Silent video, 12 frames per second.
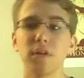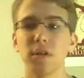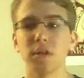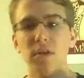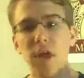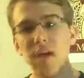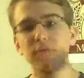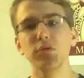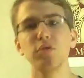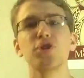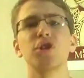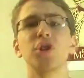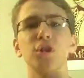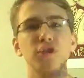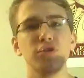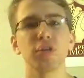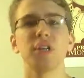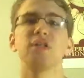the evolutionary, the
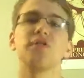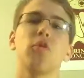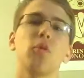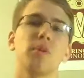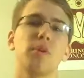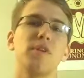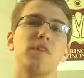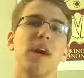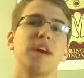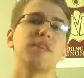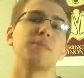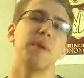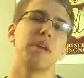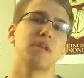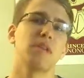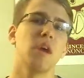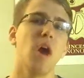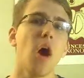transformative
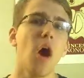aspects,